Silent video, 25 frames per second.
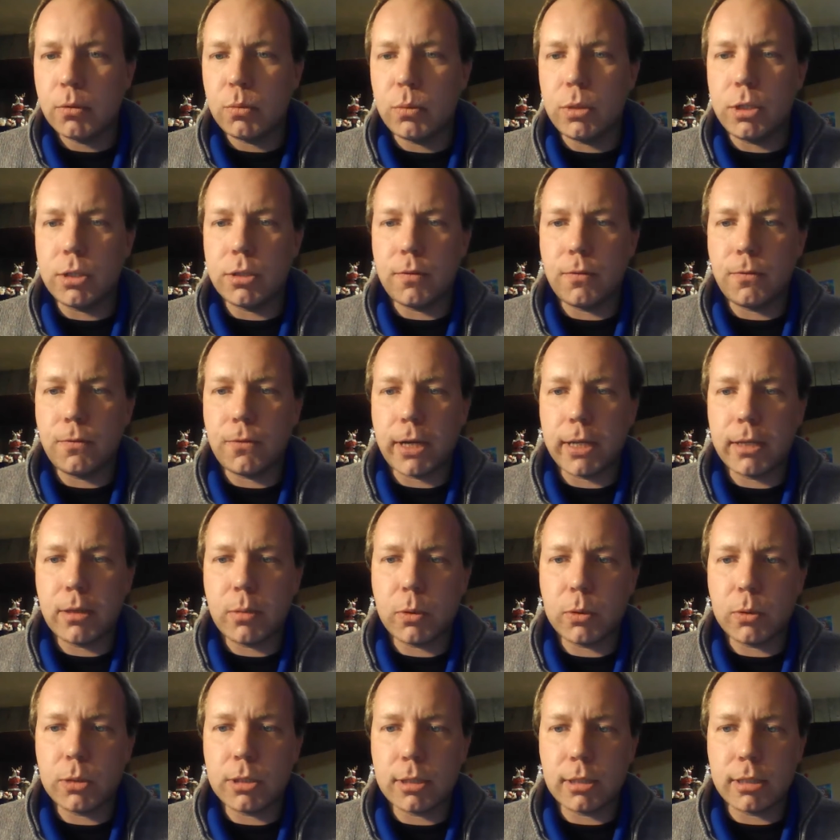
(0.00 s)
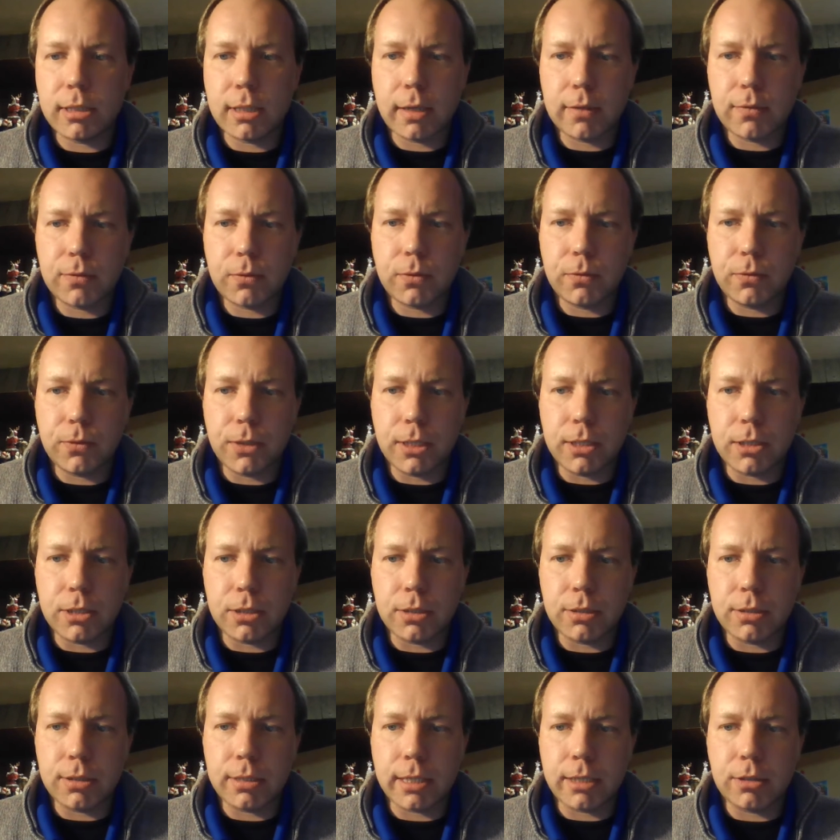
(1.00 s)
we should find the most successful
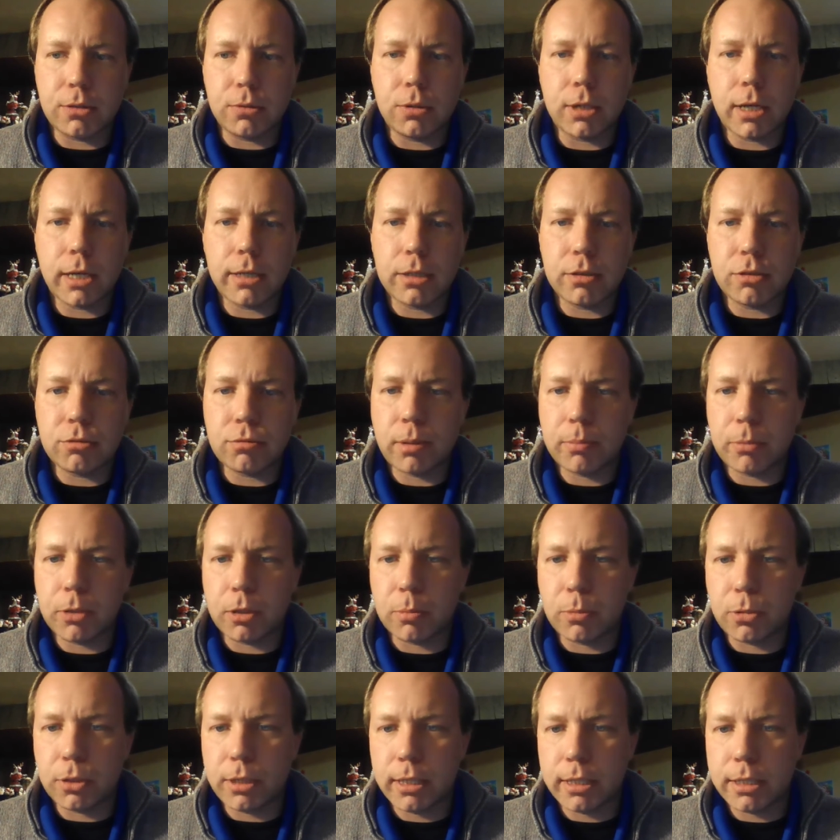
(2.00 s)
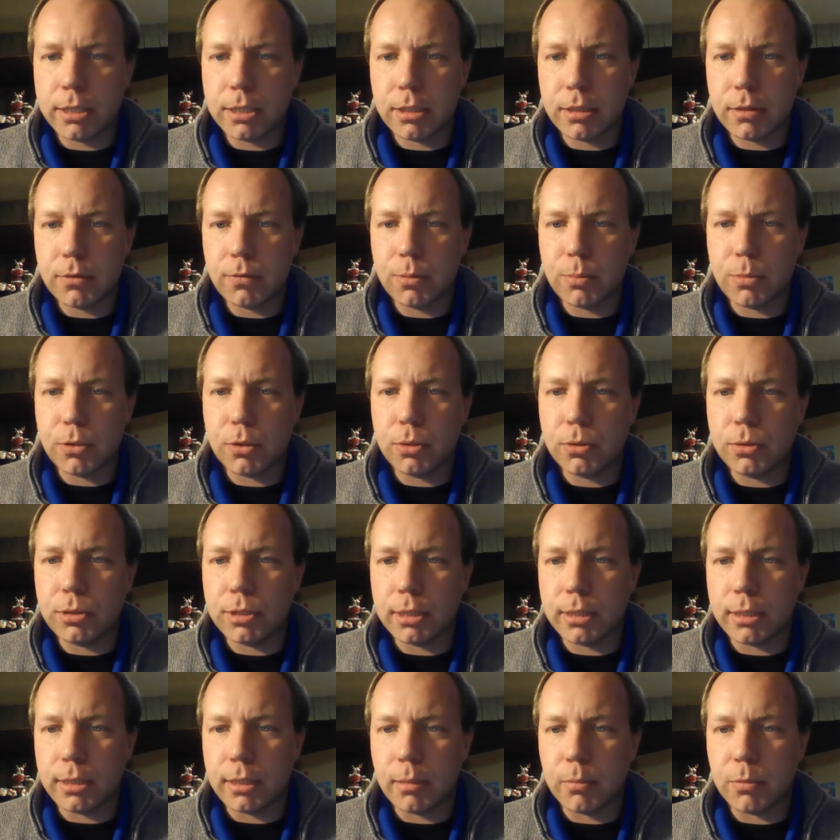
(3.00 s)
features that do not disrupt our predictions for
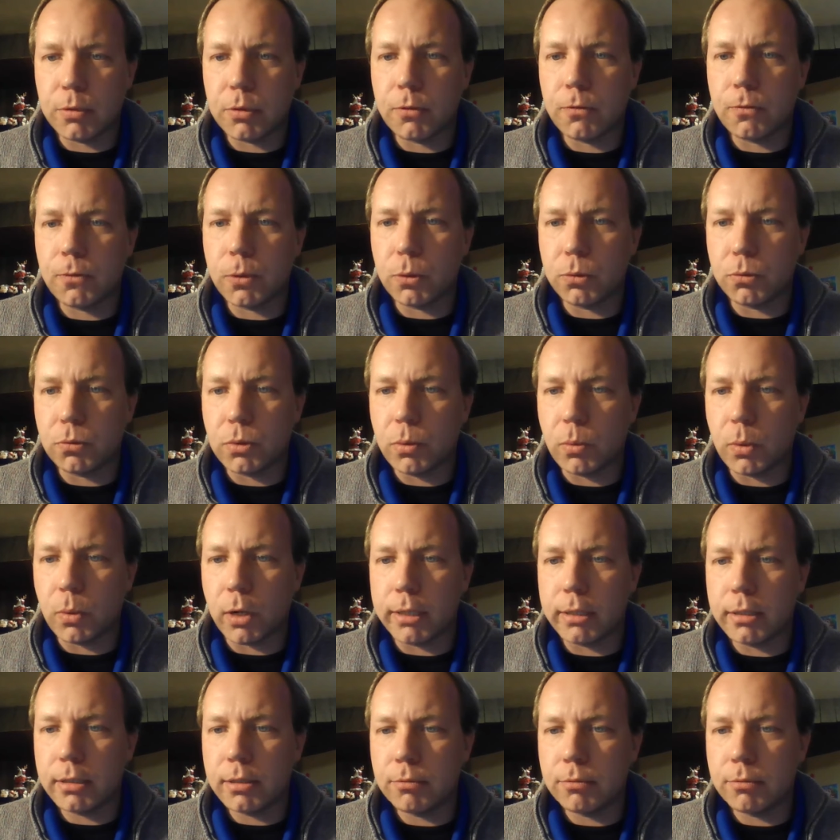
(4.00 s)
producing the number of phones we want